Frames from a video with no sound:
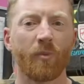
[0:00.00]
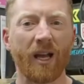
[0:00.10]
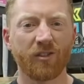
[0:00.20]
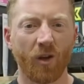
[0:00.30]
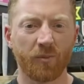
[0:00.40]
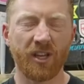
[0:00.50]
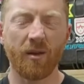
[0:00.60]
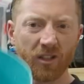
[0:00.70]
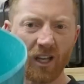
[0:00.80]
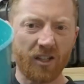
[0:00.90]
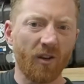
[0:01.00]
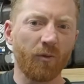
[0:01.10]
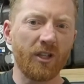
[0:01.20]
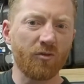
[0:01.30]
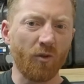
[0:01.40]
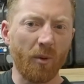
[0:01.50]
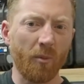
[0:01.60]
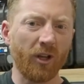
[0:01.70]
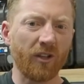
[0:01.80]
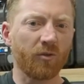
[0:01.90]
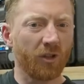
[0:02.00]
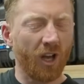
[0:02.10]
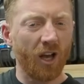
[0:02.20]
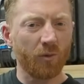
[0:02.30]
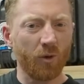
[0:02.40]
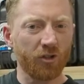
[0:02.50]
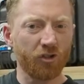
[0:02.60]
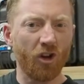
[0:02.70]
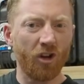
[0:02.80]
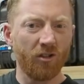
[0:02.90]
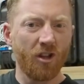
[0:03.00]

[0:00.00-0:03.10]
my top tip, get yourself one of these rubber buckets from the hardware store.